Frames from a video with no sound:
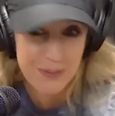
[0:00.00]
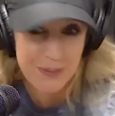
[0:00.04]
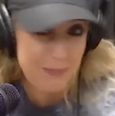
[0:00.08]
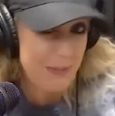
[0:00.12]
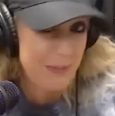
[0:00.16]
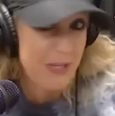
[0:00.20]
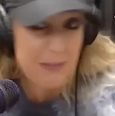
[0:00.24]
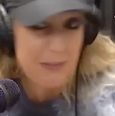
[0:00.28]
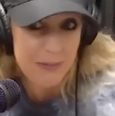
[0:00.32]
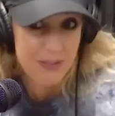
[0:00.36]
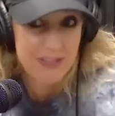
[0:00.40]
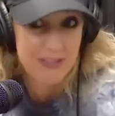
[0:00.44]

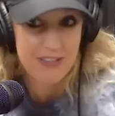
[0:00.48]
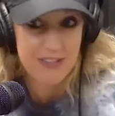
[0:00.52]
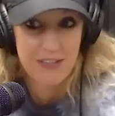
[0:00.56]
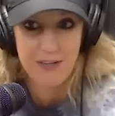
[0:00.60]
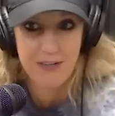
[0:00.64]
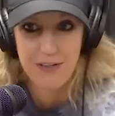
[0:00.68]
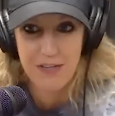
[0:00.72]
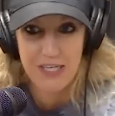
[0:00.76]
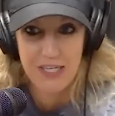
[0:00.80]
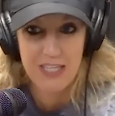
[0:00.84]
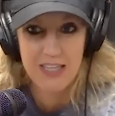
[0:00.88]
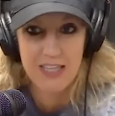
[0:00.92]
people out there
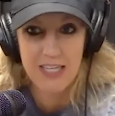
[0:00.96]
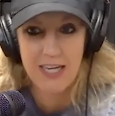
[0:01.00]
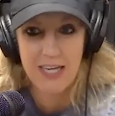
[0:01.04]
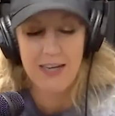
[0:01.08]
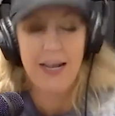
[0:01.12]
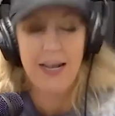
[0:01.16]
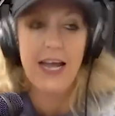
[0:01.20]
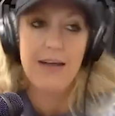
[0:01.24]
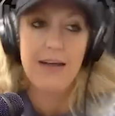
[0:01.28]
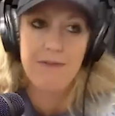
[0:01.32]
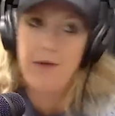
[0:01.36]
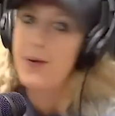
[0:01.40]
think that
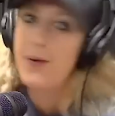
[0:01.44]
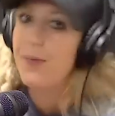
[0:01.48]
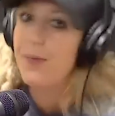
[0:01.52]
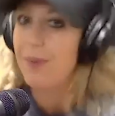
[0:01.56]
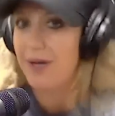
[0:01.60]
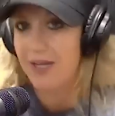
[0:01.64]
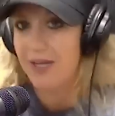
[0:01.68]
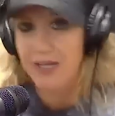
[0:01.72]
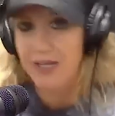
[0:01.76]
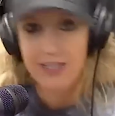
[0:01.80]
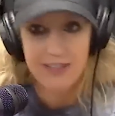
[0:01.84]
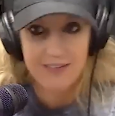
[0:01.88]

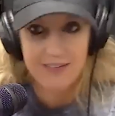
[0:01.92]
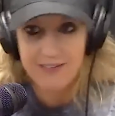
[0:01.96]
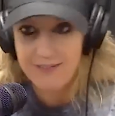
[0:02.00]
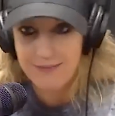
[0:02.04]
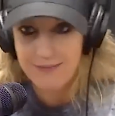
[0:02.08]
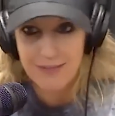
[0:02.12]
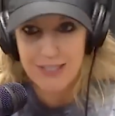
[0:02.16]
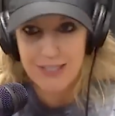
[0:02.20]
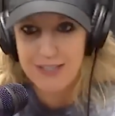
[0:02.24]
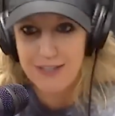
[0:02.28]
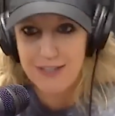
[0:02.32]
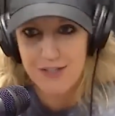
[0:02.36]
everyone
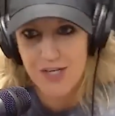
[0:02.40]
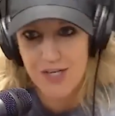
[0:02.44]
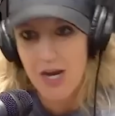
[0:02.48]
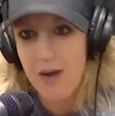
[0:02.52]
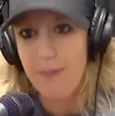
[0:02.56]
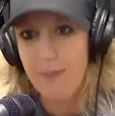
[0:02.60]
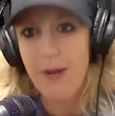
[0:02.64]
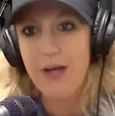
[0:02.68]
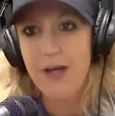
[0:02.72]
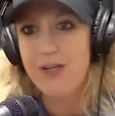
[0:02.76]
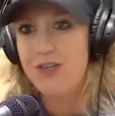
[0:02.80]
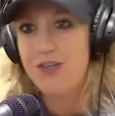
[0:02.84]
in the
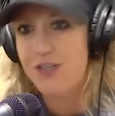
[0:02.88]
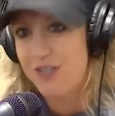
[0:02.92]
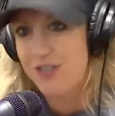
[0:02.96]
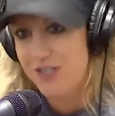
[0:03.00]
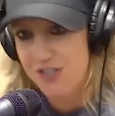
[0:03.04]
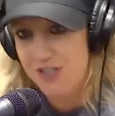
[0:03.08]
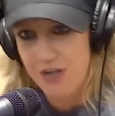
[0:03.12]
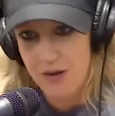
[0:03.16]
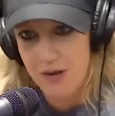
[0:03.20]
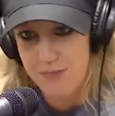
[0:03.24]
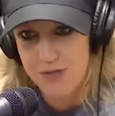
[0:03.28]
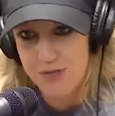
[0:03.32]
top 100,
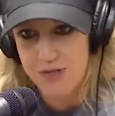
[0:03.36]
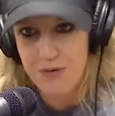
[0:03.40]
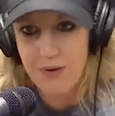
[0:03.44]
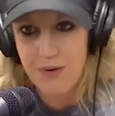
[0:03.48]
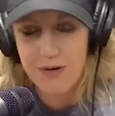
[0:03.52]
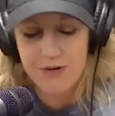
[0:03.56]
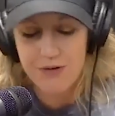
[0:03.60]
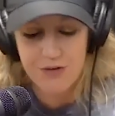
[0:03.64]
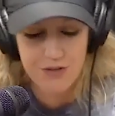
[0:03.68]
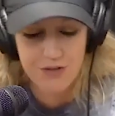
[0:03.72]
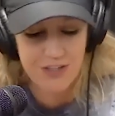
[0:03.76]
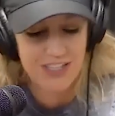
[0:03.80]
top
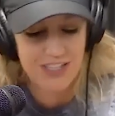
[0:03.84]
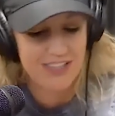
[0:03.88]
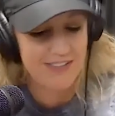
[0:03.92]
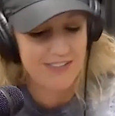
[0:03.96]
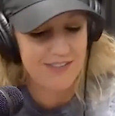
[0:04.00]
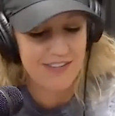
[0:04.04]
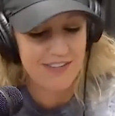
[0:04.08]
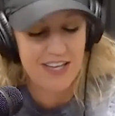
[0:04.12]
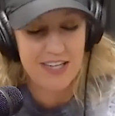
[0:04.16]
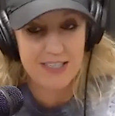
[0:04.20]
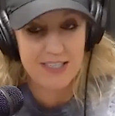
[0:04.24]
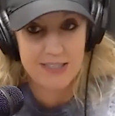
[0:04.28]
200 is
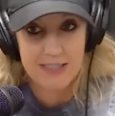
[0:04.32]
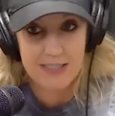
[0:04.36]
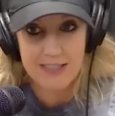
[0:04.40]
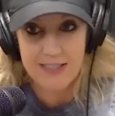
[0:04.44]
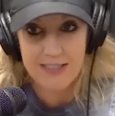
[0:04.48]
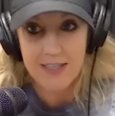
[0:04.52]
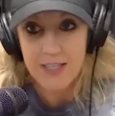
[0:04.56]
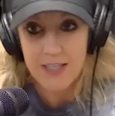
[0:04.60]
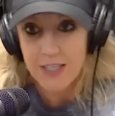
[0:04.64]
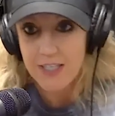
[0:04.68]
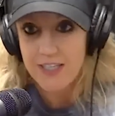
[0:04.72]
getting